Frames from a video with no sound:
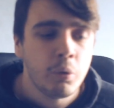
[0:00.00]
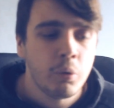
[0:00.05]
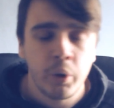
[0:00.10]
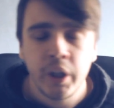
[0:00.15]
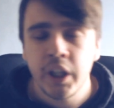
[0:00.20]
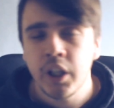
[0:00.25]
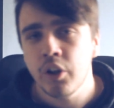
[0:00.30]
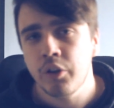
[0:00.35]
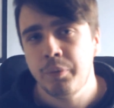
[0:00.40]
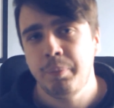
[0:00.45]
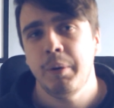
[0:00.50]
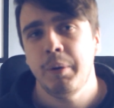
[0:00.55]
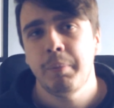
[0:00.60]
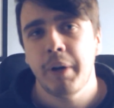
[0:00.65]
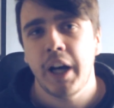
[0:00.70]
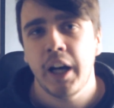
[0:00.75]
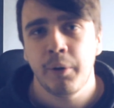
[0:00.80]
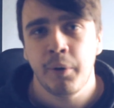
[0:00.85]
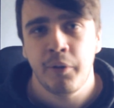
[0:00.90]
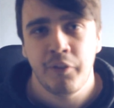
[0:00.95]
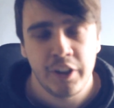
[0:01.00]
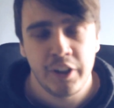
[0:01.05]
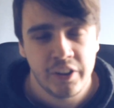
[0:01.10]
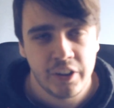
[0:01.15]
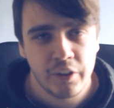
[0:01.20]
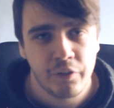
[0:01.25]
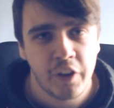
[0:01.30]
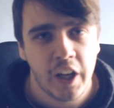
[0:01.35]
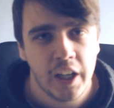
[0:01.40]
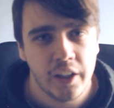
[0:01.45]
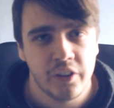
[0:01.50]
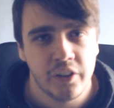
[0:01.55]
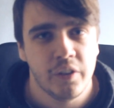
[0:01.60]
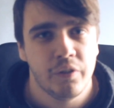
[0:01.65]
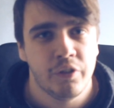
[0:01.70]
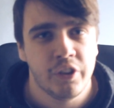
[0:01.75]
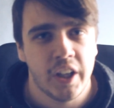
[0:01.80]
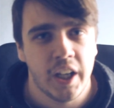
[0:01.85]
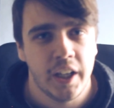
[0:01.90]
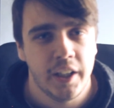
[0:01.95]
Mourinho's been back with his
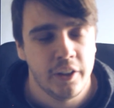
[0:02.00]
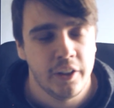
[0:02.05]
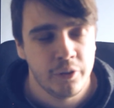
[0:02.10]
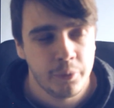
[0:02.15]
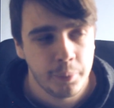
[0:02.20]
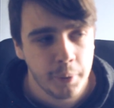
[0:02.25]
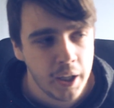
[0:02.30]
defensive signings.